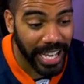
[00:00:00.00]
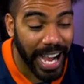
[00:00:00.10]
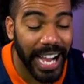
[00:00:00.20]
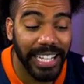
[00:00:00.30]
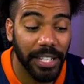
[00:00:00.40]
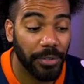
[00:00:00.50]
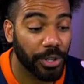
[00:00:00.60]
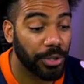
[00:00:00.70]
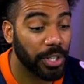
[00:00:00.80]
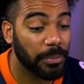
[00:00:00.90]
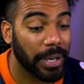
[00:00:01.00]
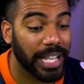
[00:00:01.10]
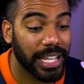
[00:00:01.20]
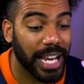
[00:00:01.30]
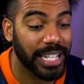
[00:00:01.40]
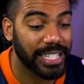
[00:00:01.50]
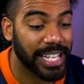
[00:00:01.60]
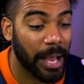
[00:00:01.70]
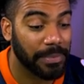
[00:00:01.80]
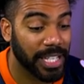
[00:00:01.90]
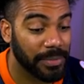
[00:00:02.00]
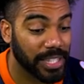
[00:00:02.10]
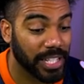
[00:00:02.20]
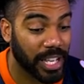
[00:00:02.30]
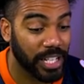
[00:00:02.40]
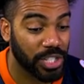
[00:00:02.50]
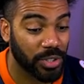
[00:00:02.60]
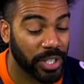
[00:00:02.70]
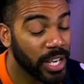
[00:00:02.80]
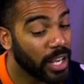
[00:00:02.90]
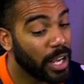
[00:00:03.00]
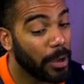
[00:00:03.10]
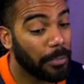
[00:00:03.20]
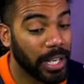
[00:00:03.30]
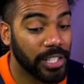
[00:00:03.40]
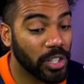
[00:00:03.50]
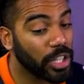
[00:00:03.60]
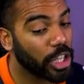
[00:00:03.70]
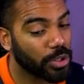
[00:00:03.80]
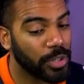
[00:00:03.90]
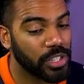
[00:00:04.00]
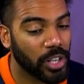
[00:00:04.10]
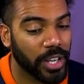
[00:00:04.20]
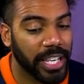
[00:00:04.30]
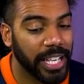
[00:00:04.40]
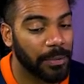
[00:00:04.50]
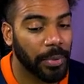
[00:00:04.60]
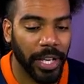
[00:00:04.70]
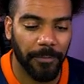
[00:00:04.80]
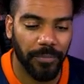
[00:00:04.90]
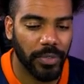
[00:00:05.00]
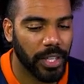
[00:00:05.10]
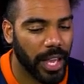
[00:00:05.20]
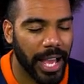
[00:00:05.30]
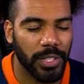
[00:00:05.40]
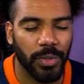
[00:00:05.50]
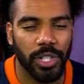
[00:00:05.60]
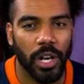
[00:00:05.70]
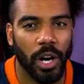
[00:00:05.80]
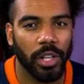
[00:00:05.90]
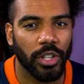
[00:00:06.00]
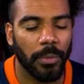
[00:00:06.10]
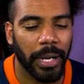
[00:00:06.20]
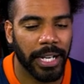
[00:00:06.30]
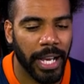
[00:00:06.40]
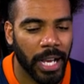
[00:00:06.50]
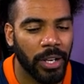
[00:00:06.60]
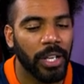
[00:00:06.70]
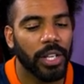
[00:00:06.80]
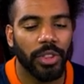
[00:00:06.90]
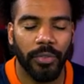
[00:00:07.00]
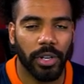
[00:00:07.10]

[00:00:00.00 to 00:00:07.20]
highly recruited by a lot of the top teams in the country, but he's only a three-star kid. But as we should all know by now, the